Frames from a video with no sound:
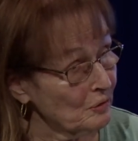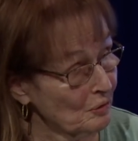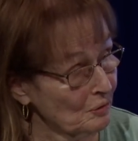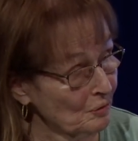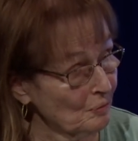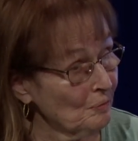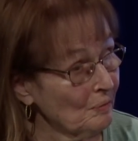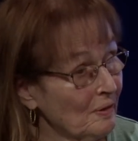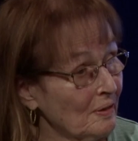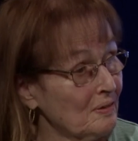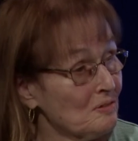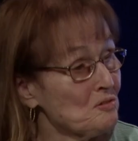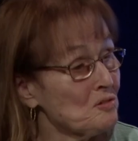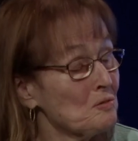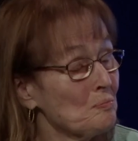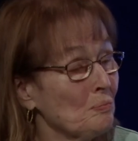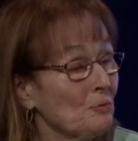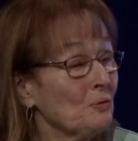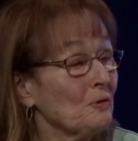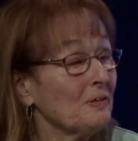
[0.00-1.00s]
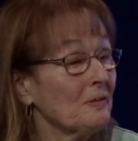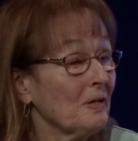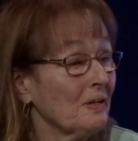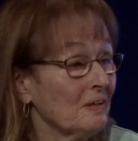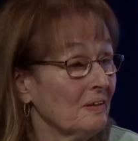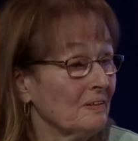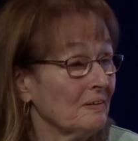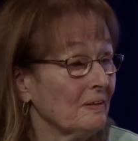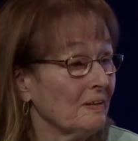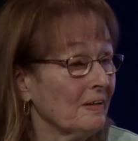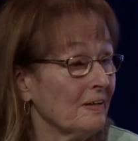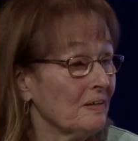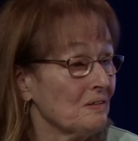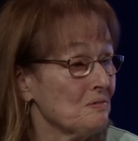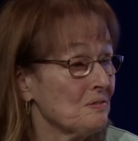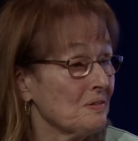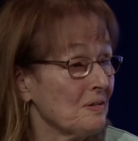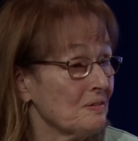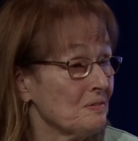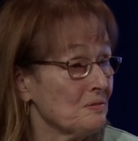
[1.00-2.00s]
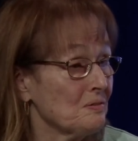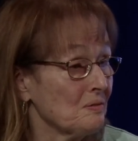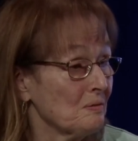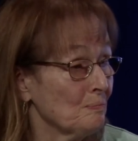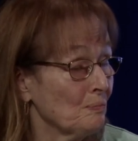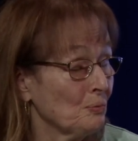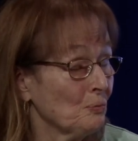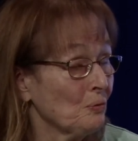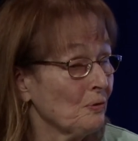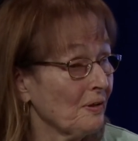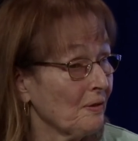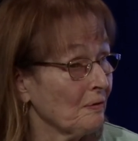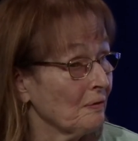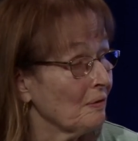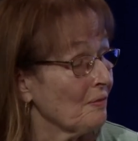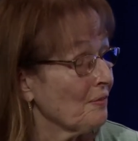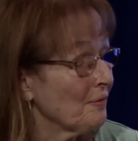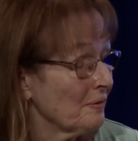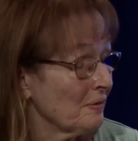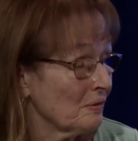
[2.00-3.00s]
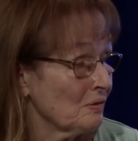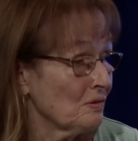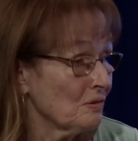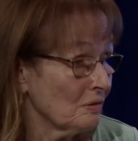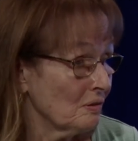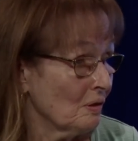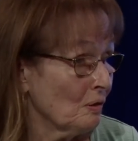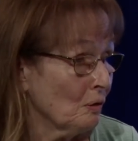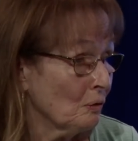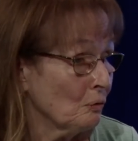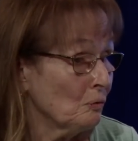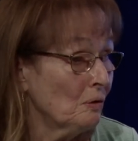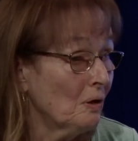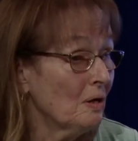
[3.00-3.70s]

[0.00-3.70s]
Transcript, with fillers: do not support candidates. That's an important thing to note.